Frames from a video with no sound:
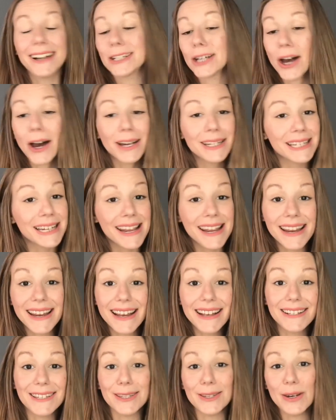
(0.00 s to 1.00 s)
Tati
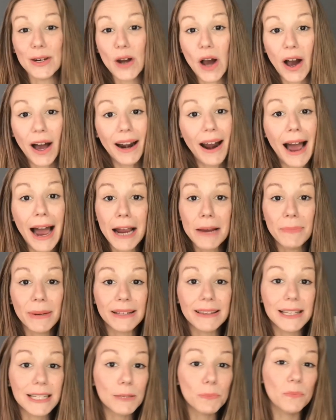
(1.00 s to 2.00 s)
is not
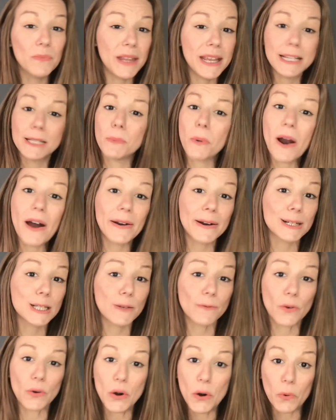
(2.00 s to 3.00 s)
hyping these
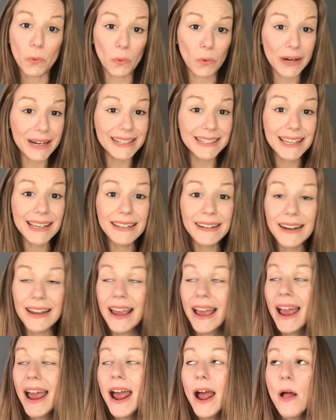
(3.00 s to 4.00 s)
products for no
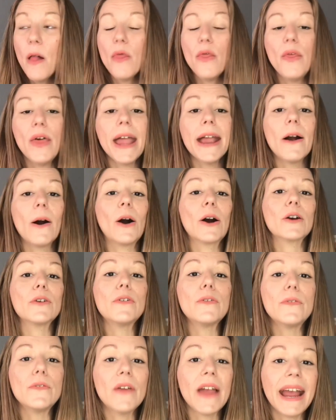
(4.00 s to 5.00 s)
reason. They are
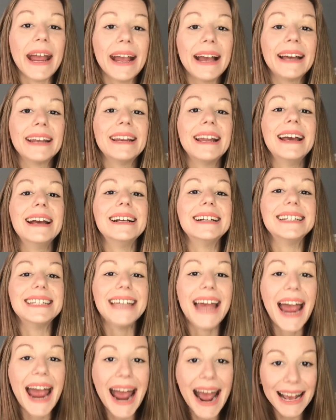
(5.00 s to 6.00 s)

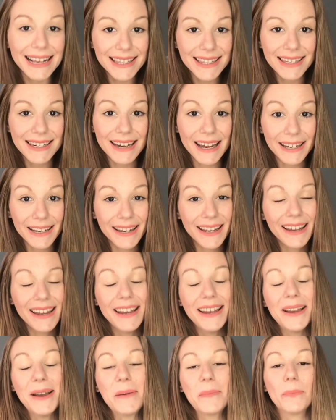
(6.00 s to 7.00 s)
fantastic.
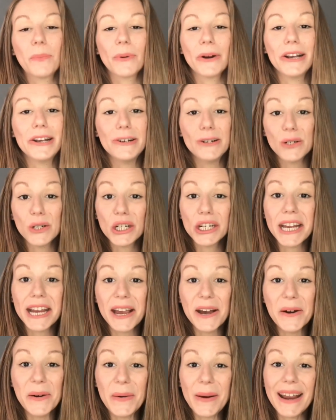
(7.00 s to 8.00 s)

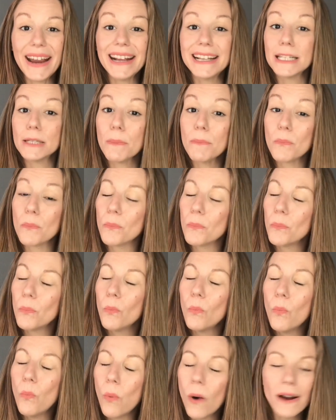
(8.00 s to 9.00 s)
Briogeo is
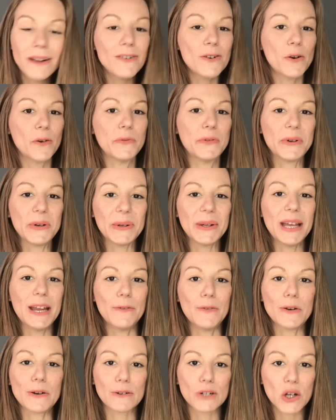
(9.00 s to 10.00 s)
wonderful
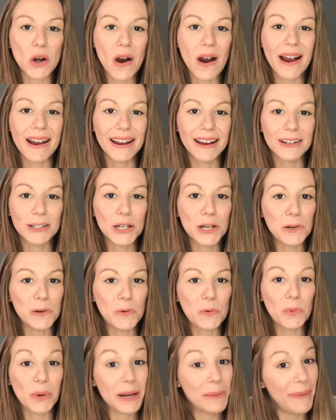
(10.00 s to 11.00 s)
if you're trying
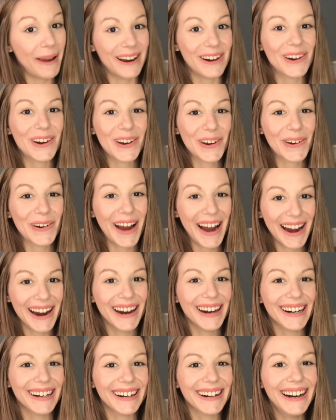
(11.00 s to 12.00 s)
to repair your
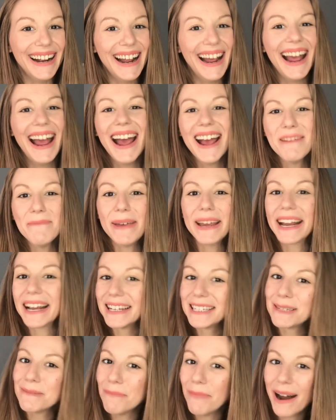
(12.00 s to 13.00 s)
hair,
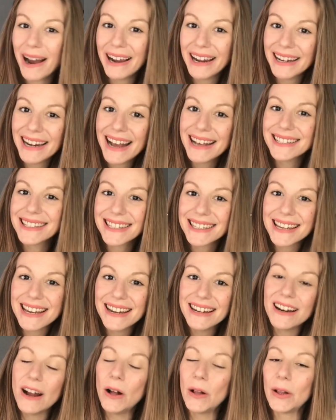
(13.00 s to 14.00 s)
because mine has
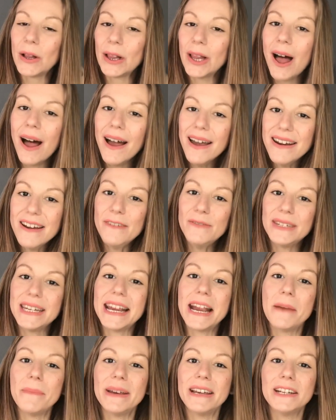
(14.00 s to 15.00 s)
seen a lot of
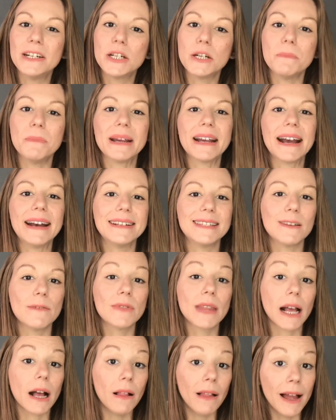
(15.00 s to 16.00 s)
damage because
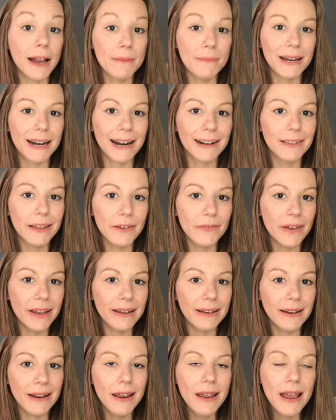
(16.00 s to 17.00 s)
of the climate I live
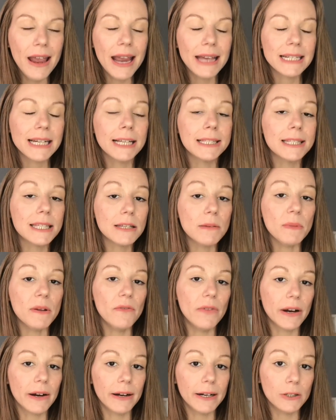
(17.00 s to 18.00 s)
in. It tends to be
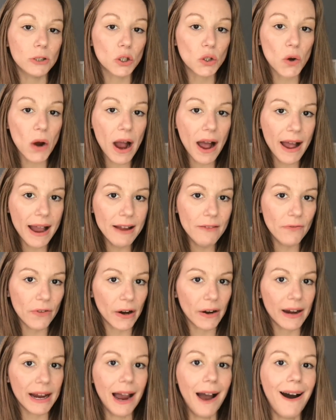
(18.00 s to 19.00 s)
very dry,
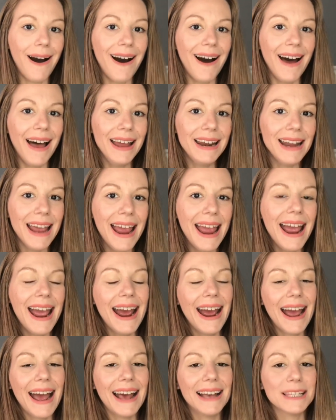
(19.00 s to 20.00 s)
very hot.
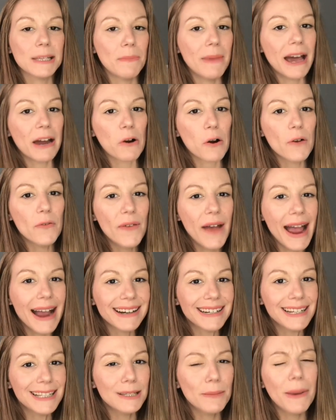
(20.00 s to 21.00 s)
As a matter of
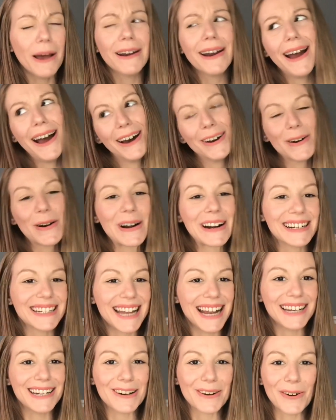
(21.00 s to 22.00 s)
fact, it's about
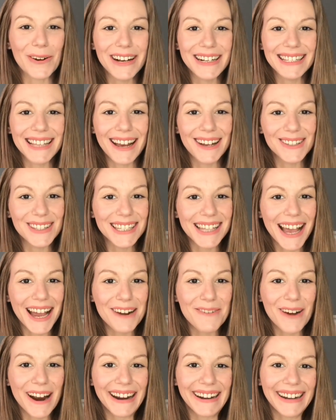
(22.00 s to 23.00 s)
110 degrees
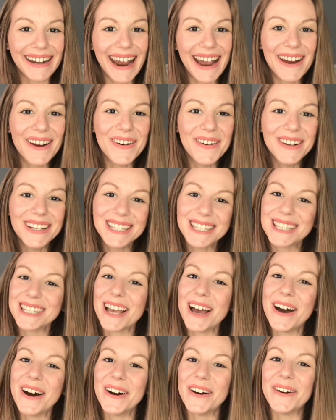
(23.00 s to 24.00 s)
outside right now,
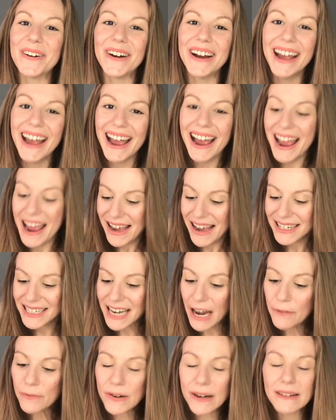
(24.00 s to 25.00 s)
so
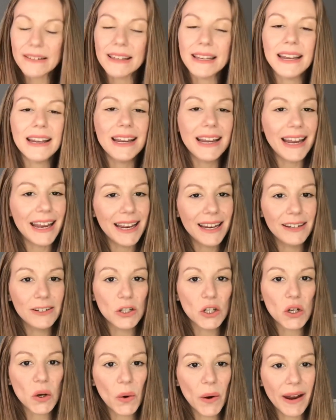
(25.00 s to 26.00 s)
definitely
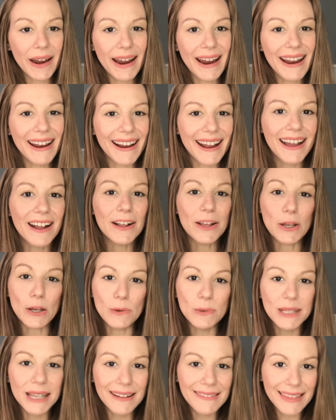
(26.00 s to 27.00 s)
enjoying
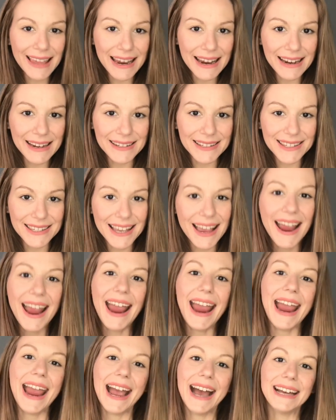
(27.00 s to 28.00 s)
using these,
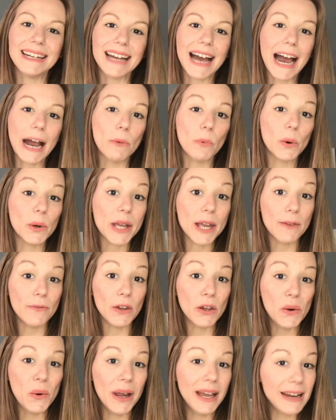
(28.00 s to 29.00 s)
and I will give
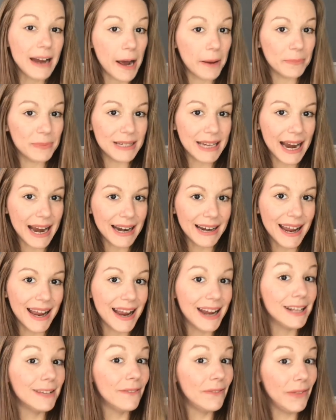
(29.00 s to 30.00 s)
you an update
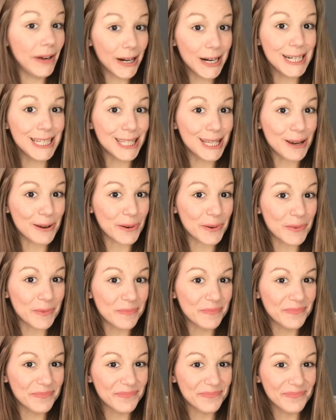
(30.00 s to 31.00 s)
very soon.